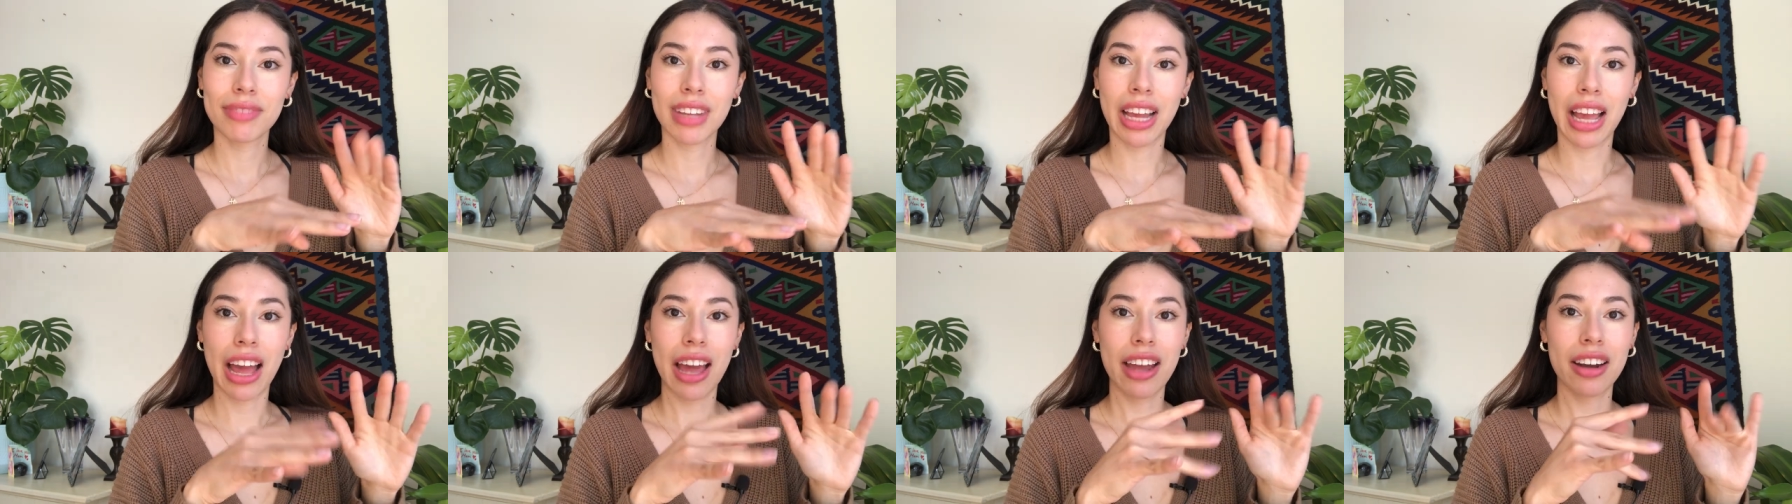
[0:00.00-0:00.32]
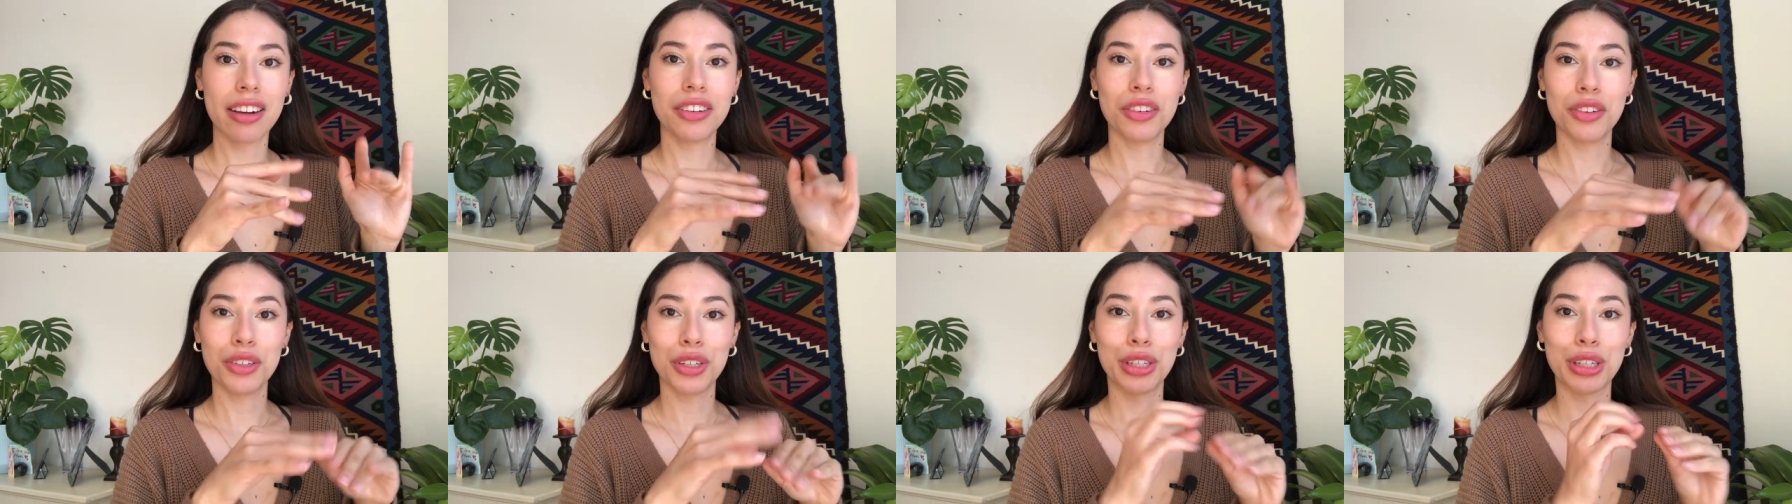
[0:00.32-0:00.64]
I
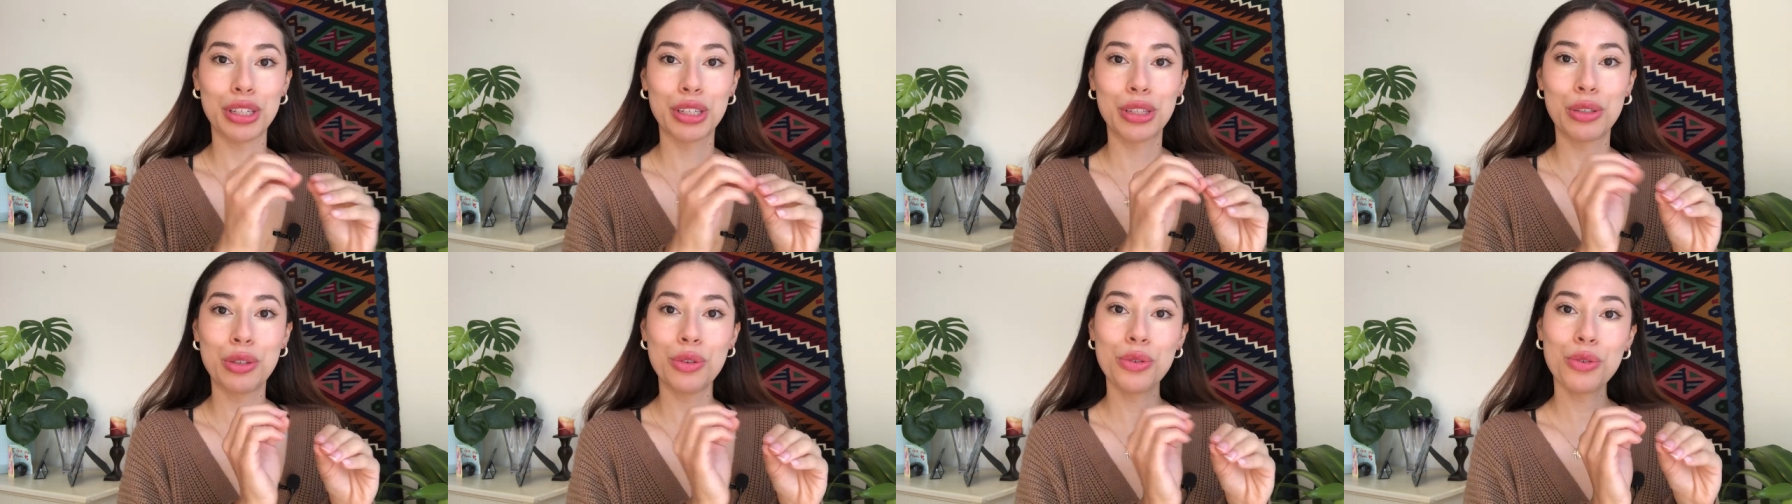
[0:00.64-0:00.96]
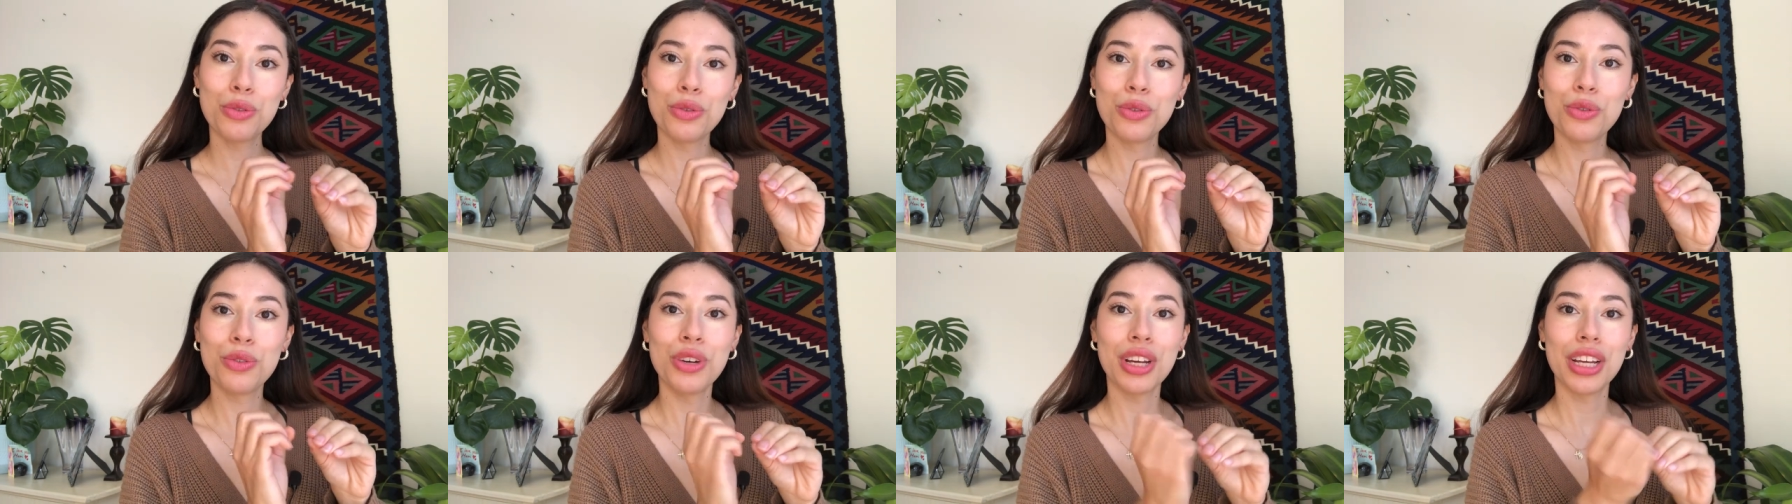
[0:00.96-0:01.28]
don't know, your
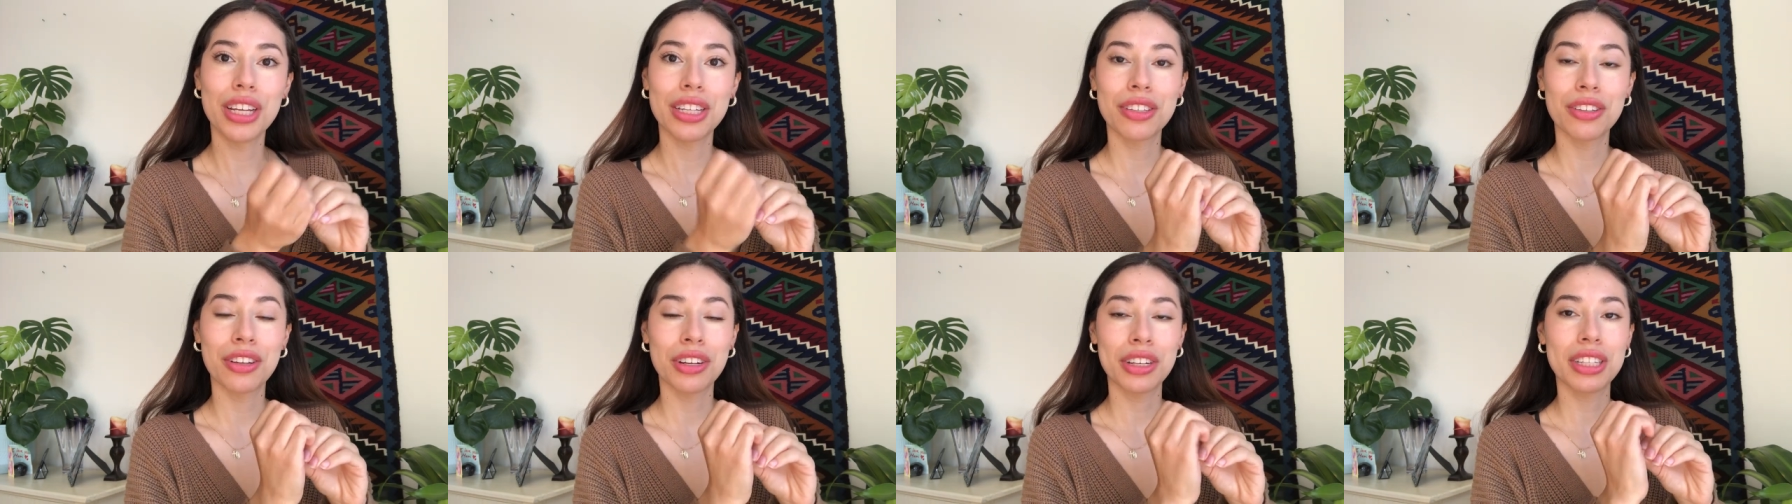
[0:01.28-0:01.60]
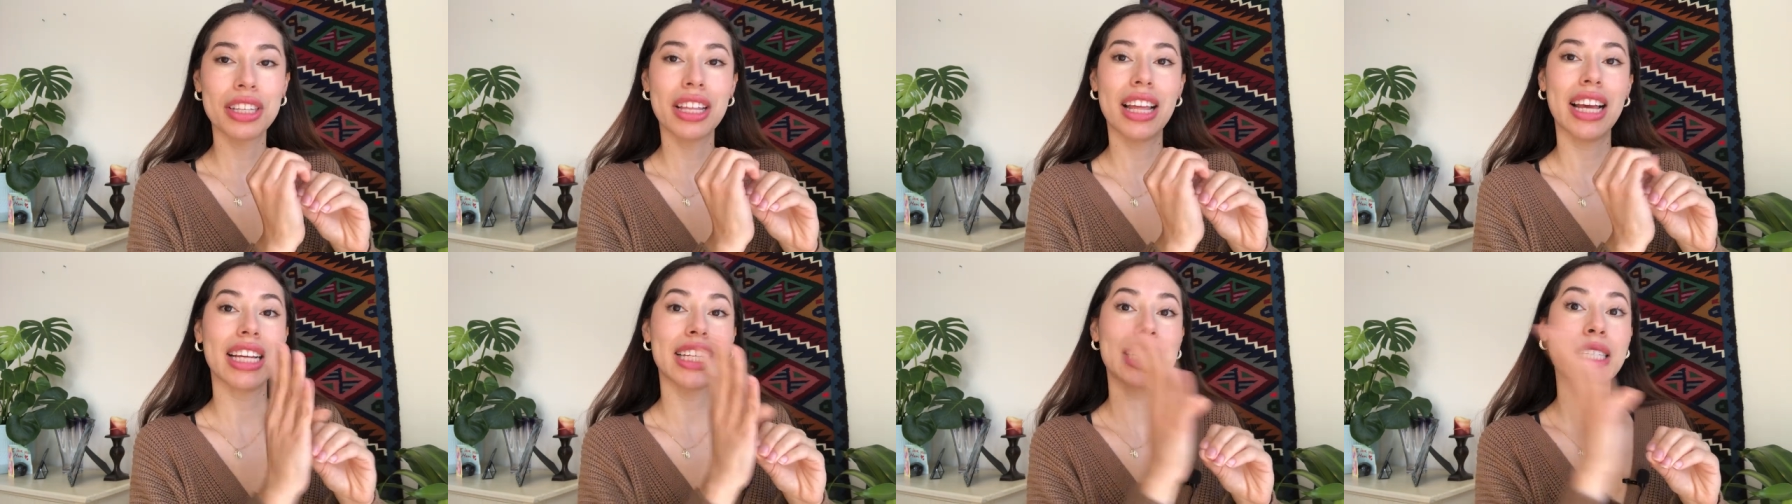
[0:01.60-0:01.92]
stew, it starts
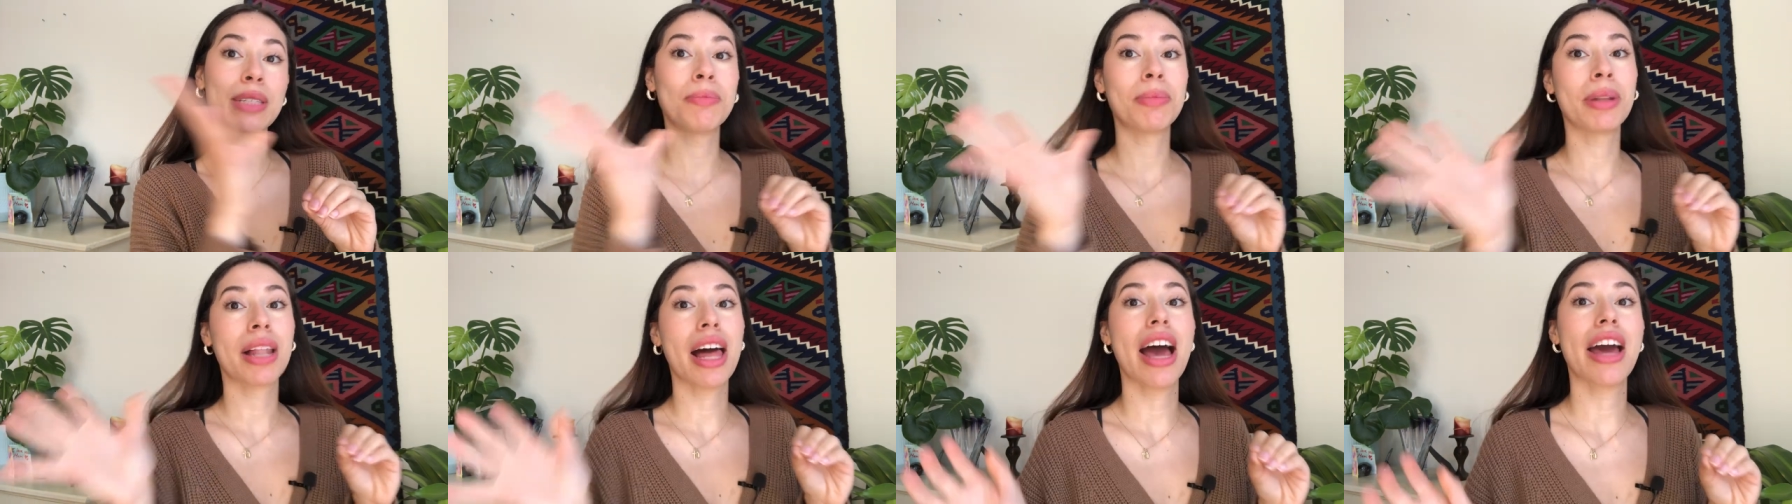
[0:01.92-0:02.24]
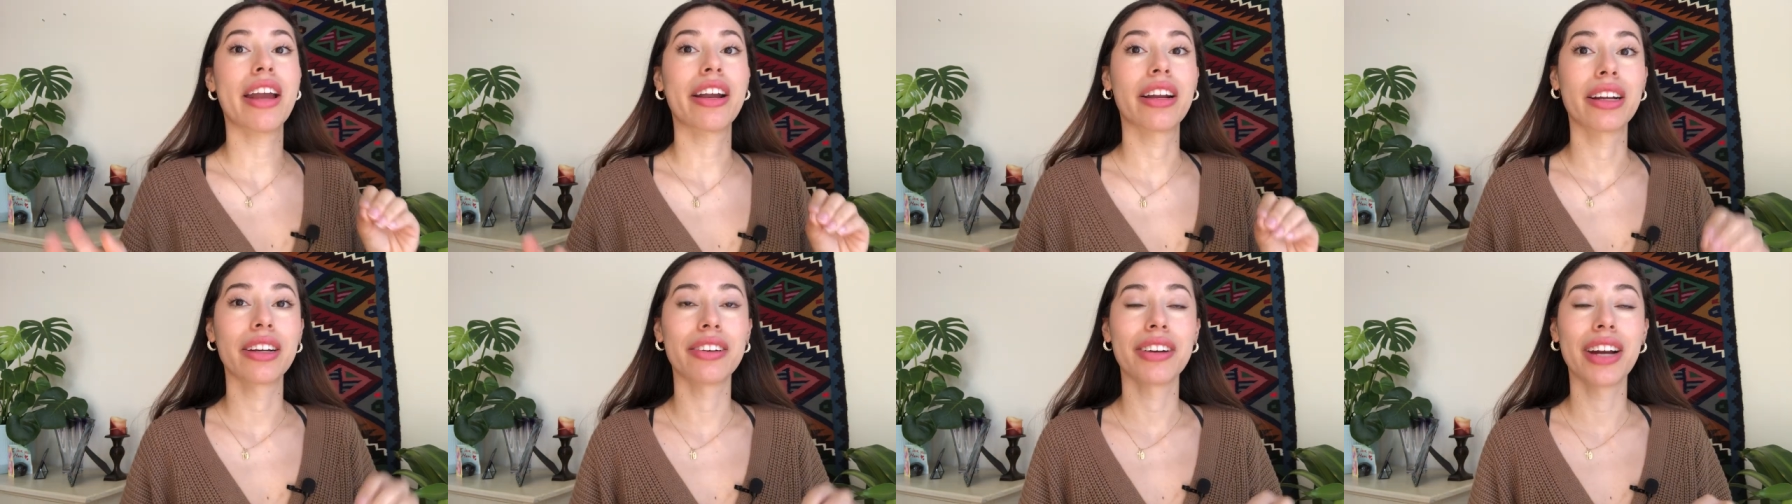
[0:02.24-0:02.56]
to like
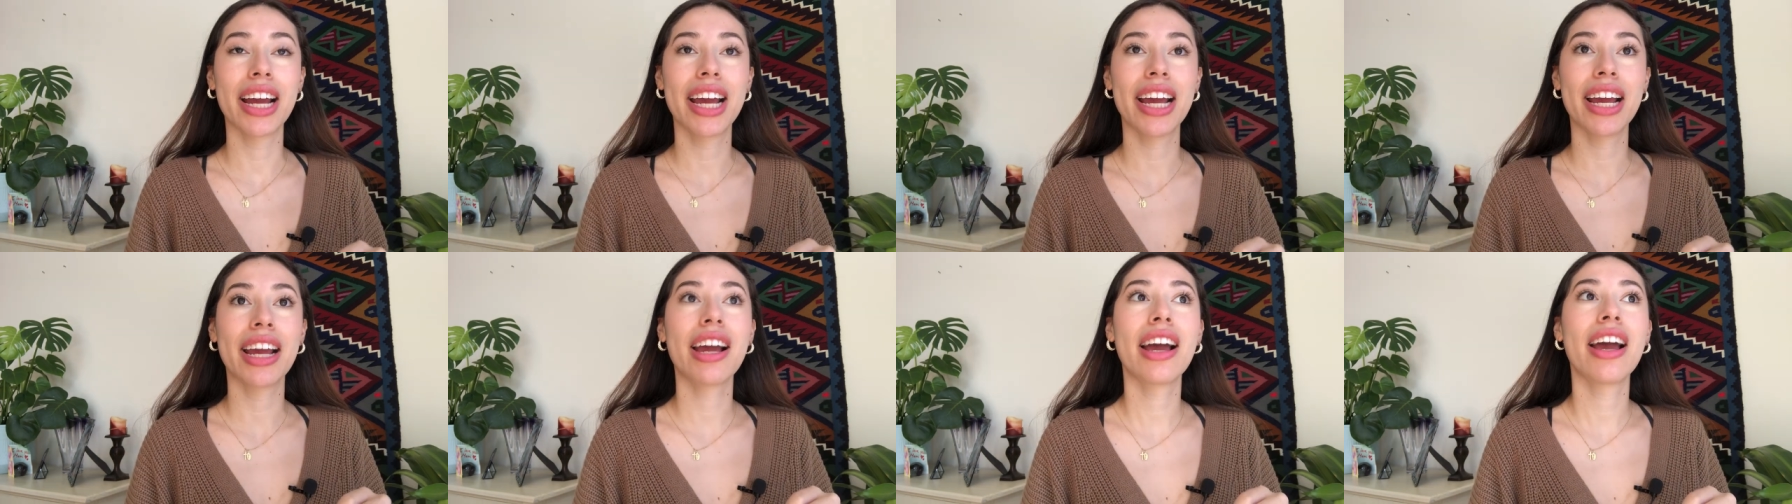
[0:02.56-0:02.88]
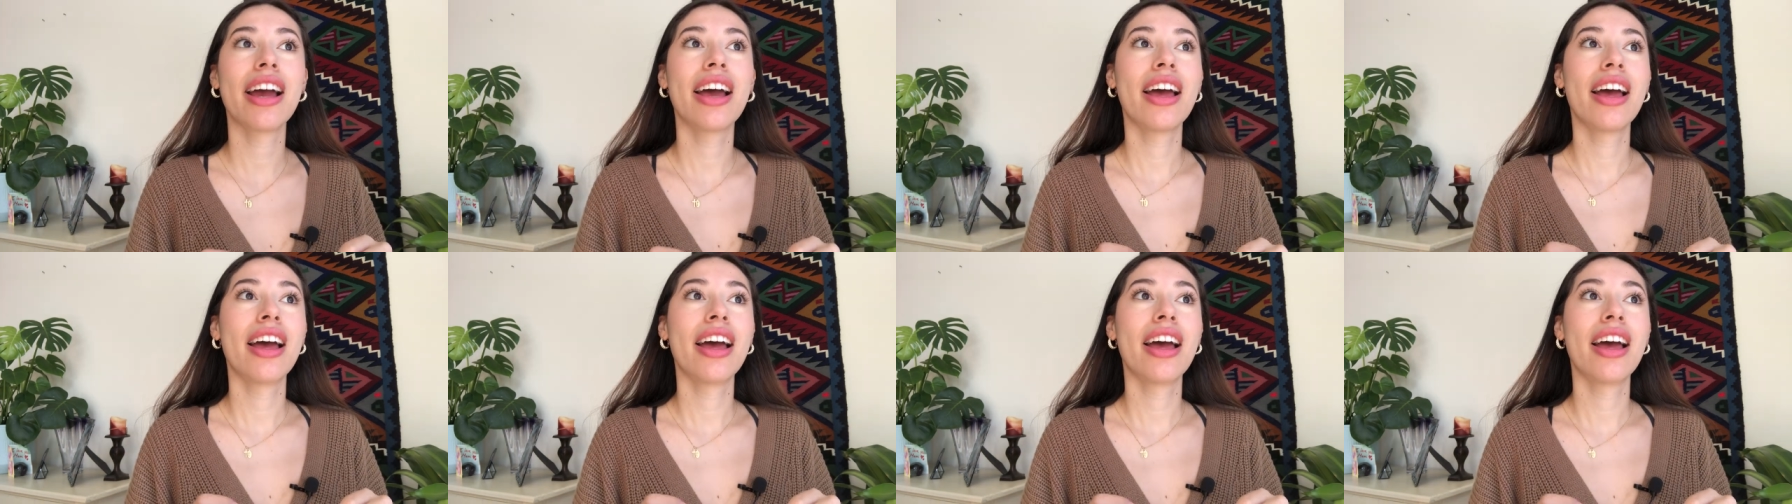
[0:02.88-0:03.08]
splatter, right?